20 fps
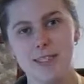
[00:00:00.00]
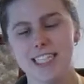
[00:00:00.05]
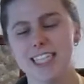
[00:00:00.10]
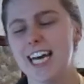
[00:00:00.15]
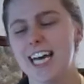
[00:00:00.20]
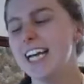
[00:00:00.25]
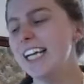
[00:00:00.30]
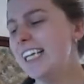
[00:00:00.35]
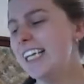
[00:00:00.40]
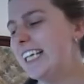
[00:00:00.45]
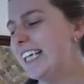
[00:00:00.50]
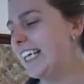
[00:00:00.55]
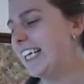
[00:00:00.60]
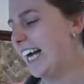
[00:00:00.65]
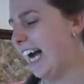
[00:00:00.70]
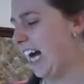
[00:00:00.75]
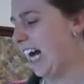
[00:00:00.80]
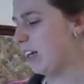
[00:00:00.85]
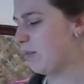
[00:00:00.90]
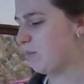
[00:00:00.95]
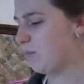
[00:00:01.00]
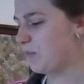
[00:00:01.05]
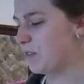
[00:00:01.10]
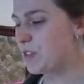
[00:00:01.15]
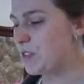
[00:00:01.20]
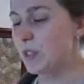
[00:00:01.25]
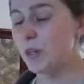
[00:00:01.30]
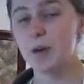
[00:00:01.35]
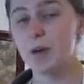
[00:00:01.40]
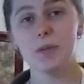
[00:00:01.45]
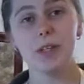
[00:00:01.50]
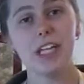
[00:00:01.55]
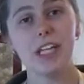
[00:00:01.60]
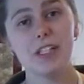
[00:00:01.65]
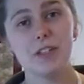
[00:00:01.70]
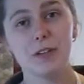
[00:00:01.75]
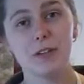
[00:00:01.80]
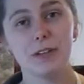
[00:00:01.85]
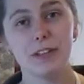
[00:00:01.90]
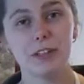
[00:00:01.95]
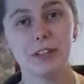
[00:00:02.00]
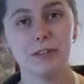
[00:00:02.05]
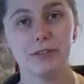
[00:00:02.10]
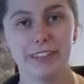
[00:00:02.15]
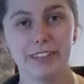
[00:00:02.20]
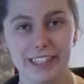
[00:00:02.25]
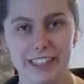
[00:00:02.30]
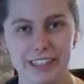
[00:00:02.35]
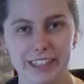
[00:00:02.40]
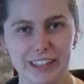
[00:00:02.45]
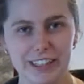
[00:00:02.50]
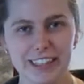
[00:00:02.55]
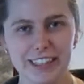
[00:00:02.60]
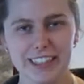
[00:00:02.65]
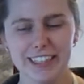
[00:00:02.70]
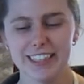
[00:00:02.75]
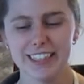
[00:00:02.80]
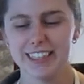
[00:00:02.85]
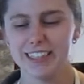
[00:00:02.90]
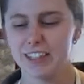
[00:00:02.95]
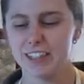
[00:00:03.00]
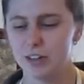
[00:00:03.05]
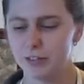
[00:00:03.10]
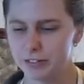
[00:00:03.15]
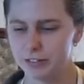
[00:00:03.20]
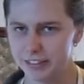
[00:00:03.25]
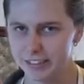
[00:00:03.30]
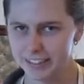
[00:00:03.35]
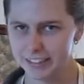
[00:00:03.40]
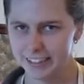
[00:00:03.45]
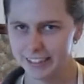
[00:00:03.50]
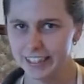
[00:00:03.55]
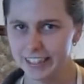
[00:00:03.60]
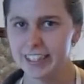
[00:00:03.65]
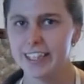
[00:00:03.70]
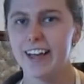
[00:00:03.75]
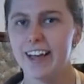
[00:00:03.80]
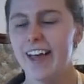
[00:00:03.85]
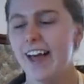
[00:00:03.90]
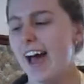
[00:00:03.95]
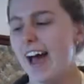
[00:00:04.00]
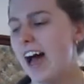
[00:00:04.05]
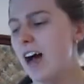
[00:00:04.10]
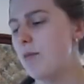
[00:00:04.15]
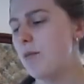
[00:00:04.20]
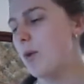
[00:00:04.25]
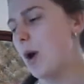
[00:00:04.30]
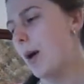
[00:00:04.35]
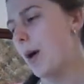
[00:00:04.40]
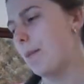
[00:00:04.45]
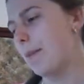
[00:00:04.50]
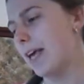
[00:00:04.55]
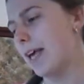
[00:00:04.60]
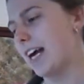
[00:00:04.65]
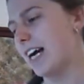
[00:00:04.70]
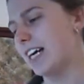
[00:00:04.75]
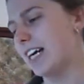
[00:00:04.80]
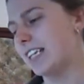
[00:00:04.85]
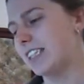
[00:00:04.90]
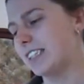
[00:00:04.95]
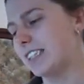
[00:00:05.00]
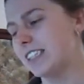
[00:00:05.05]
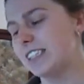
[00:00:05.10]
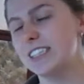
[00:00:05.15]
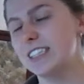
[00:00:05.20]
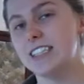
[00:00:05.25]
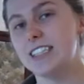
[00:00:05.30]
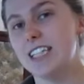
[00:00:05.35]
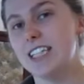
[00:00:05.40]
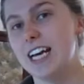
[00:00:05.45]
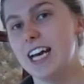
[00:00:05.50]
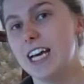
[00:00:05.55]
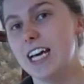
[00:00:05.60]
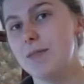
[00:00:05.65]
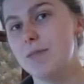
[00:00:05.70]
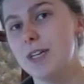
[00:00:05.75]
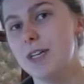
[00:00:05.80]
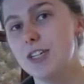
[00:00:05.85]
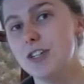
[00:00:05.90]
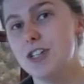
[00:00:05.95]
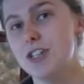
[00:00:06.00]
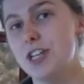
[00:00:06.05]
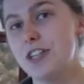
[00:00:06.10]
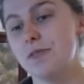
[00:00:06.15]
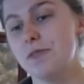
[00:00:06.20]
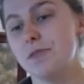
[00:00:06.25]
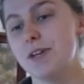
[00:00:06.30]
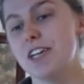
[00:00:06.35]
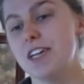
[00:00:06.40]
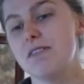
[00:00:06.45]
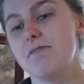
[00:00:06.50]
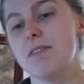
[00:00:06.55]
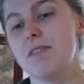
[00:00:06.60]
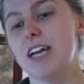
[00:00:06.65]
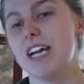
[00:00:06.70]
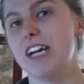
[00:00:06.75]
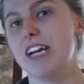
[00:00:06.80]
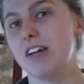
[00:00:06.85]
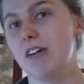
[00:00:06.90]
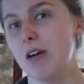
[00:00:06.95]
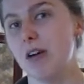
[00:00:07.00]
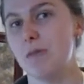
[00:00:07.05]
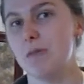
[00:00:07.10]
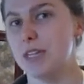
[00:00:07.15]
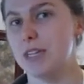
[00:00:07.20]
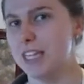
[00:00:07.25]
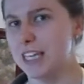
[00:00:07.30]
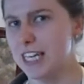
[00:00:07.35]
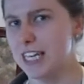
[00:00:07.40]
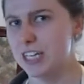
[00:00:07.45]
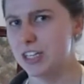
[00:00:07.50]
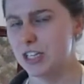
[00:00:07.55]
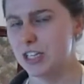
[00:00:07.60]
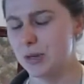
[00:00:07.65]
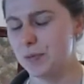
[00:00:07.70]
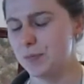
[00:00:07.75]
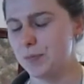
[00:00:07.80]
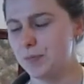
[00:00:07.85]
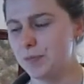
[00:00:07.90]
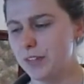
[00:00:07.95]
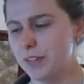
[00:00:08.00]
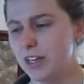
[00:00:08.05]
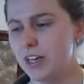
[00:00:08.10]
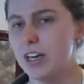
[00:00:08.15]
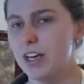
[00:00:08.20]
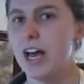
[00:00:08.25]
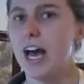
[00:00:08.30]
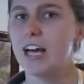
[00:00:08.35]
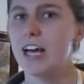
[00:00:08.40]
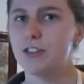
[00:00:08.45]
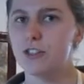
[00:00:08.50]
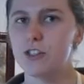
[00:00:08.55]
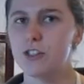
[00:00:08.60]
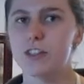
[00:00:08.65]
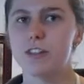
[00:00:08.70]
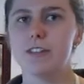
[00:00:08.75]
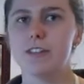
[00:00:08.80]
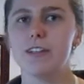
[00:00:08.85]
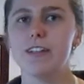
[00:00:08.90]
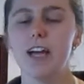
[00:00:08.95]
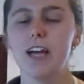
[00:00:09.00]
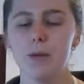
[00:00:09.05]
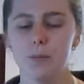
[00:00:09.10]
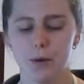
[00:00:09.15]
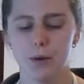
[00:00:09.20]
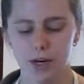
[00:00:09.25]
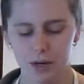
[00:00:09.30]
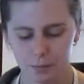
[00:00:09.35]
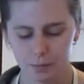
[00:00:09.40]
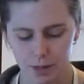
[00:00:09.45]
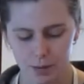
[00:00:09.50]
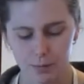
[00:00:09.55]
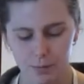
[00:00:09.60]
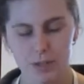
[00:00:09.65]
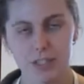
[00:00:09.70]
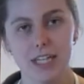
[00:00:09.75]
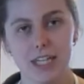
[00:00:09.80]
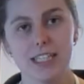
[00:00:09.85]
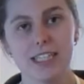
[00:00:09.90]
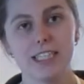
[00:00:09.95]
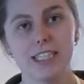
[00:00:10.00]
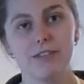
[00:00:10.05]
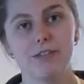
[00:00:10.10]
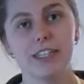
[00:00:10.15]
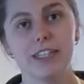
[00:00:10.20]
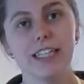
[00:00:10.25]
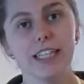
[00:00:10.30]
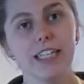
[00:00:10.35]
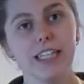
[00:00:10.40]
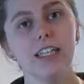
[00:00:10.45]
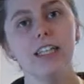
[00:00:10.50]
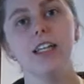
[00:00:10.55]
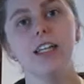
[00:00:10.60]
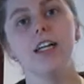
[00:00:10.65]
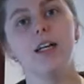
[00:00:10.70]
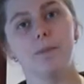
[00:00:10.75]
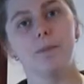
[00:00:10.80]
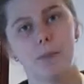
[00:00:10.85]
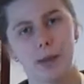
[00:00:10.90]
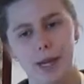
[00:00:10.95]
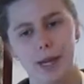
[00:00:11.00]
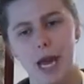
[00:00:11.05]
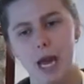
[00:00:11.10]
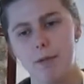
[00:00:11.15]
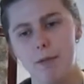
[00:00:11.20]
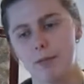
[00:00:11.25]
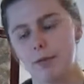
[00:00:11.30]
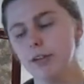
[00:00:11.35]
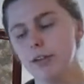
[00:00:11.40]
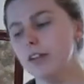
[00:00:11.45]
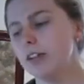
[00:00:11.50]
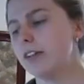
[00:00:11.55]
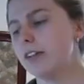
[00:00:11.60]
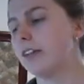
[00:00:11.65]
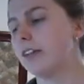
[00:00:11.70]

today. Um, so I'm going to do a little video, obviously, um, about a mixture that we can make at home in the kitchen. As you can see, I'm wearing my protective gear, my apron.